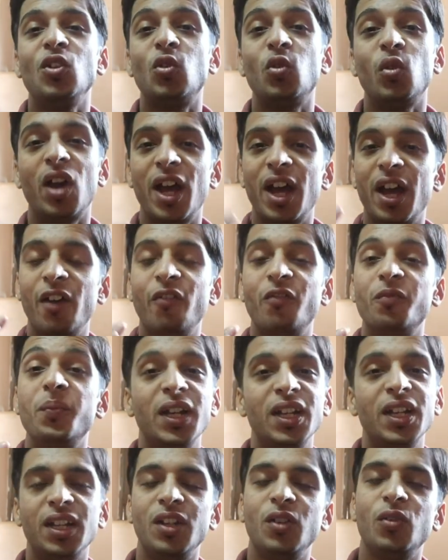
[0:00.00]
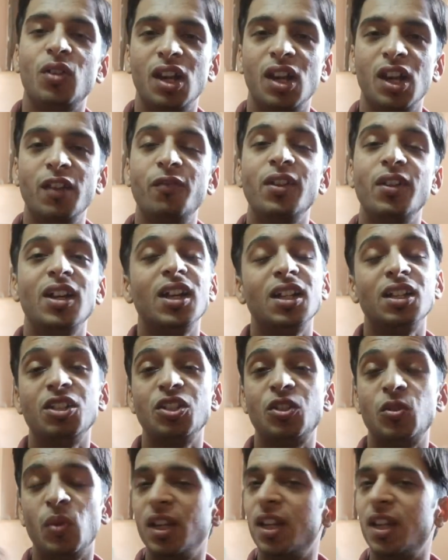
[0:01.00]
to have better your life
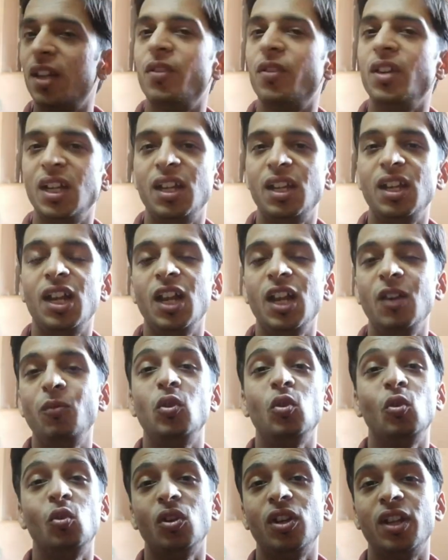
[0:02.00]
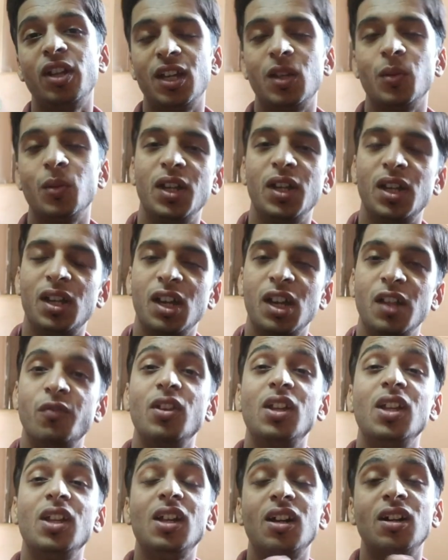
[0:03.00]
this will definitely help you to get a better life
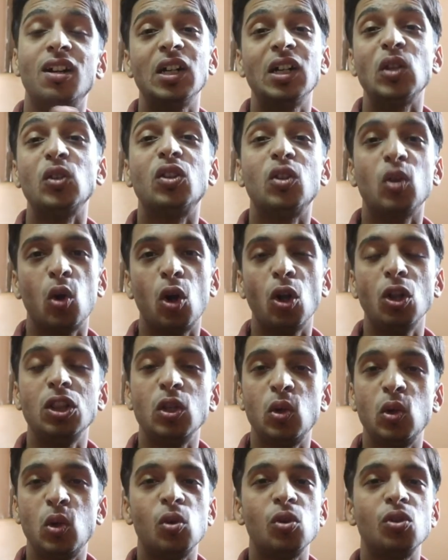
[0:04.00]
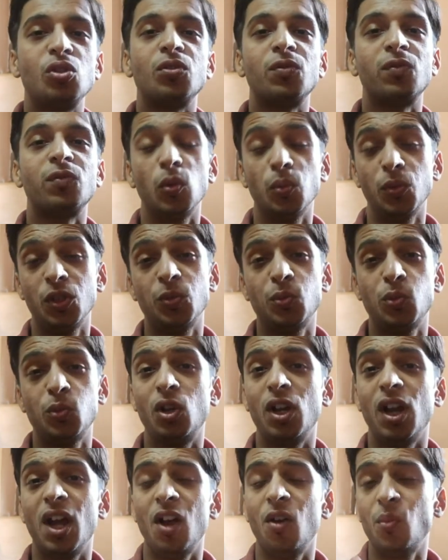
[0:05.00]
uh, the, all the quotes from this
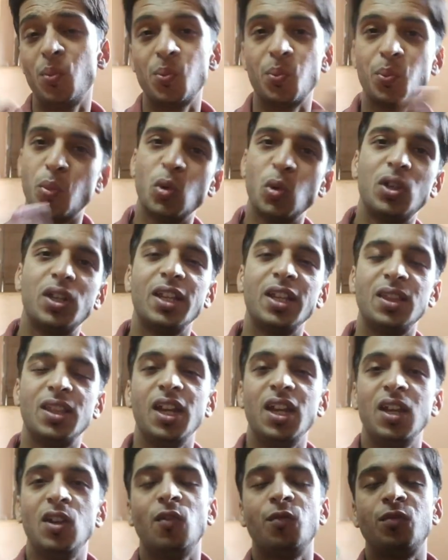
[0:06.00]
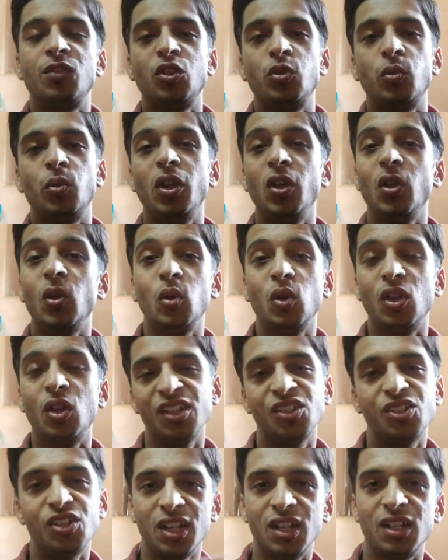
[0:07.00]
book i have put at the end of this video you
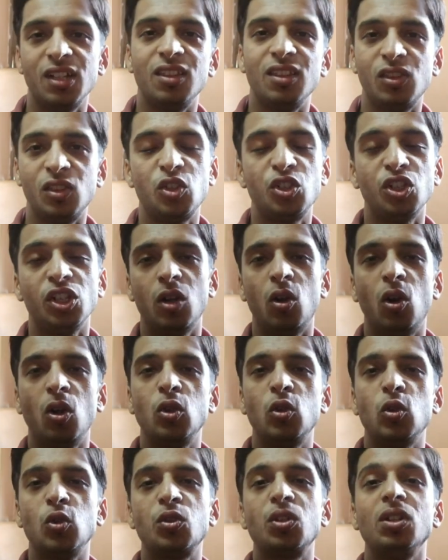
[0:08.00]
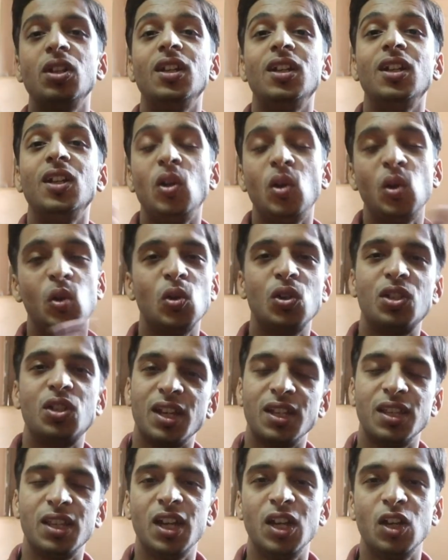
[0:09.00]
can check check all those quotes
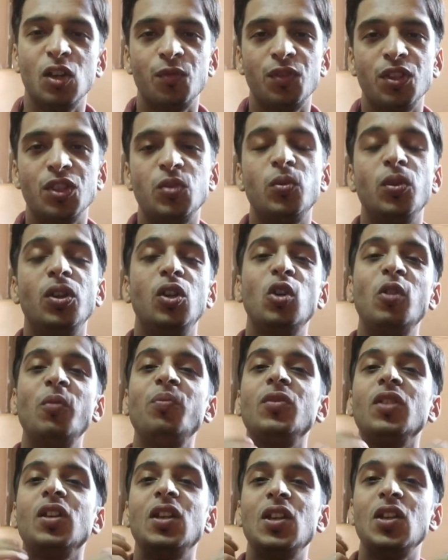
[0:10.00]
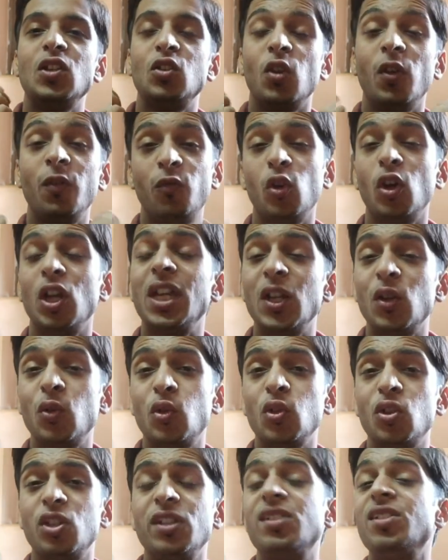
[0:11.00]
at the end of this video so if you are new
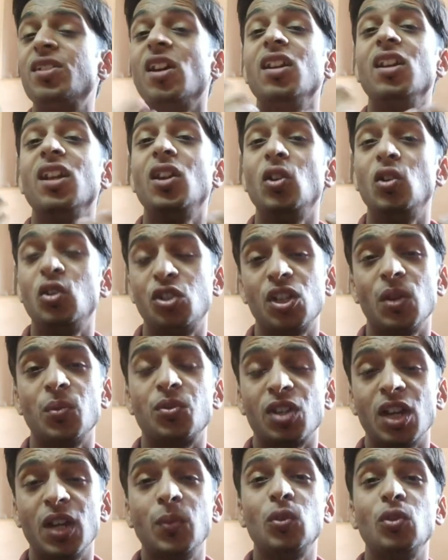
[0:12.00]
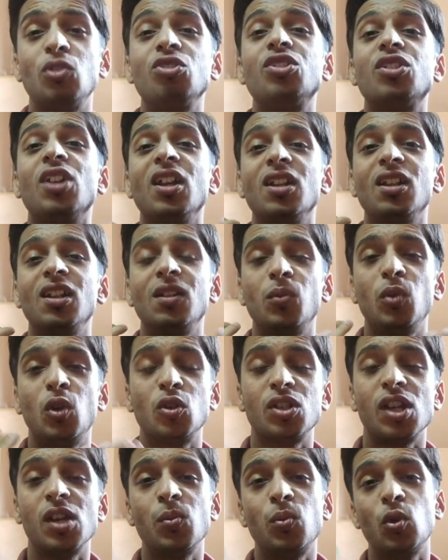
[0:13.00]
to this channel subscribe to this channel
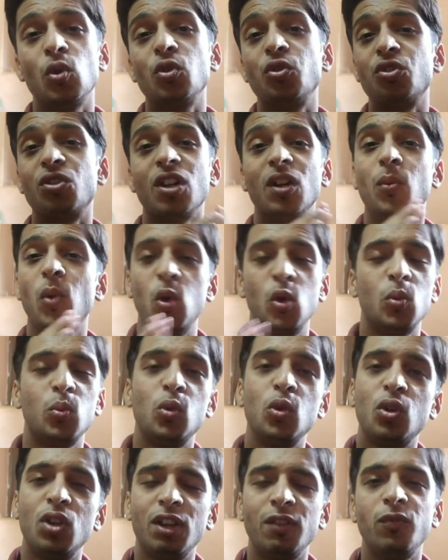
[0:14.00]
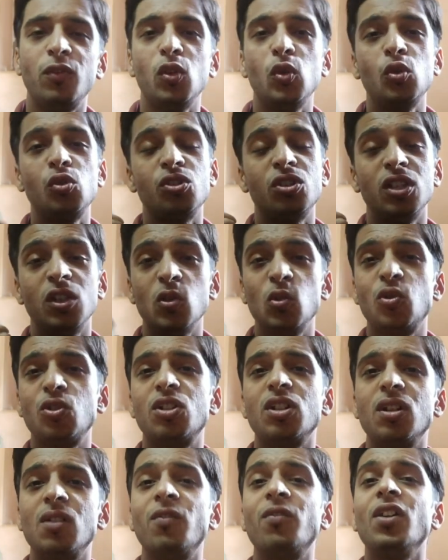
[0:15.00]
because i post about book reviews new
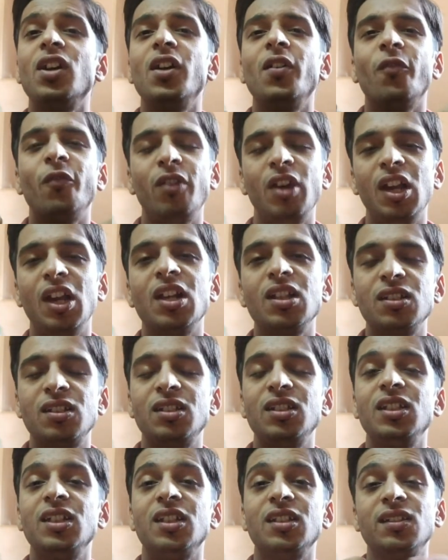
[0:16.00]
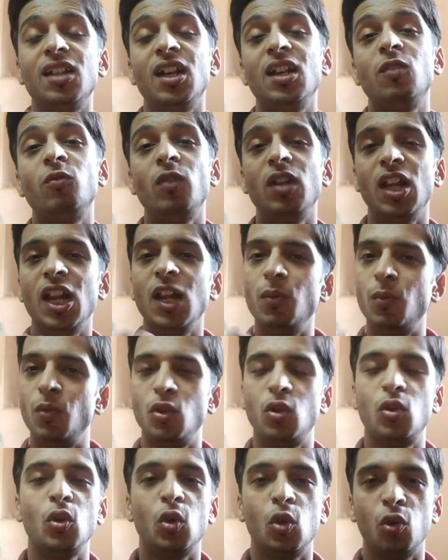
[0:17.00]
stuff freelancing and that will help
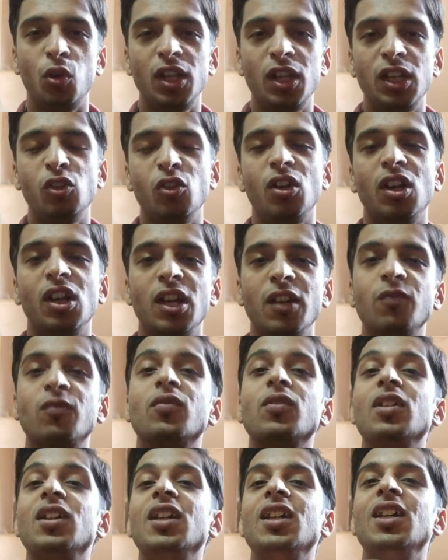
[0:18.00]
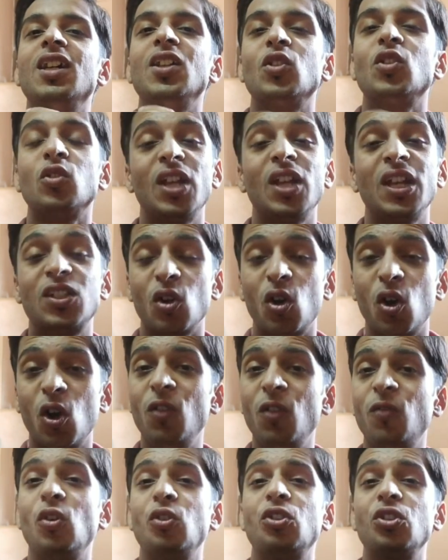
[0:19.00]
you to grow in your life so that's
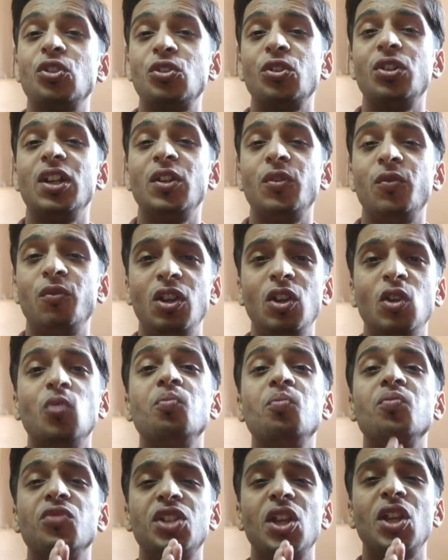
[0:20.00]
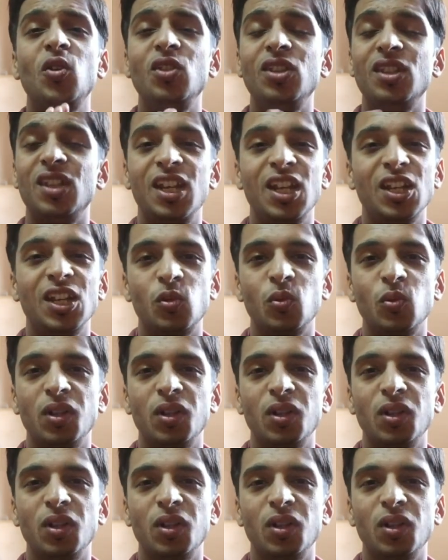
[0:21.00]
all for this today's video see you in the next